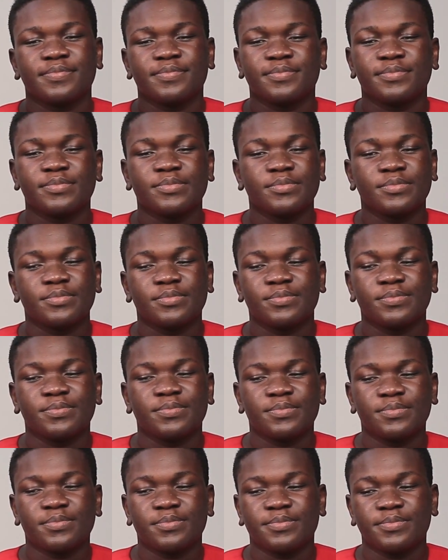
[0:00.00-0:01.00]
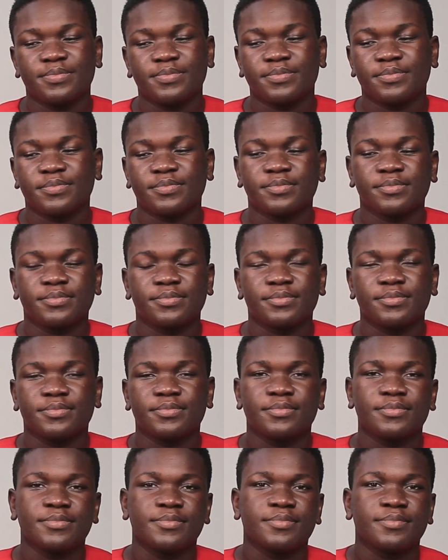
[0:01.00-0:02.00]

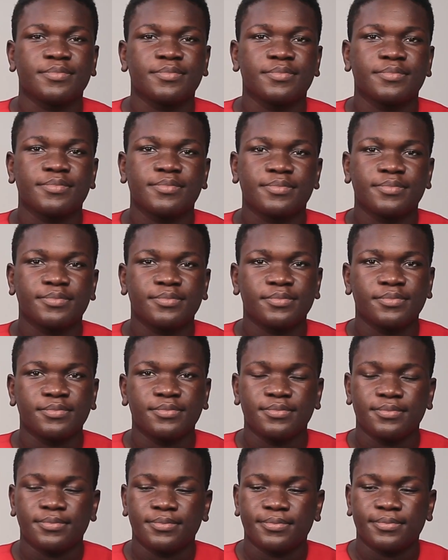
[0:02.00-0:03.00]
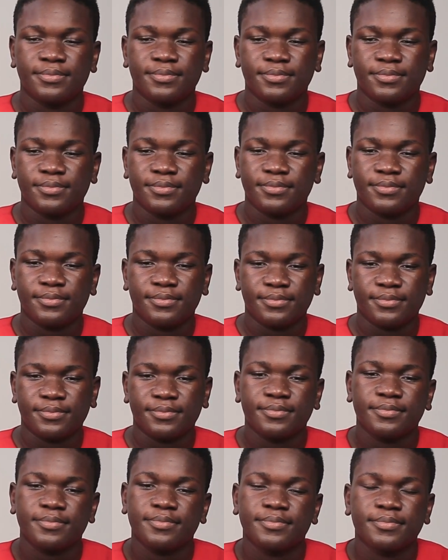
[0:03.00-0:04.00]

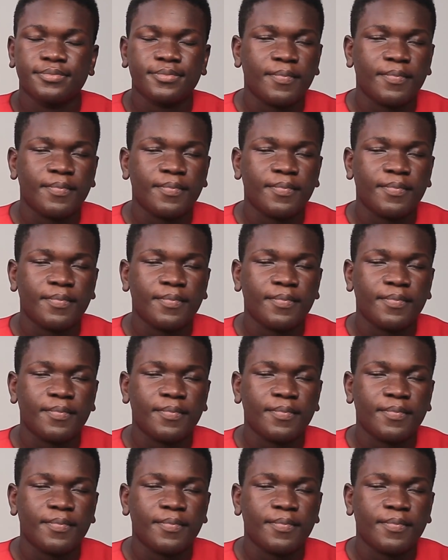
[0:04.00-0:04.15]
The person shown says nothing.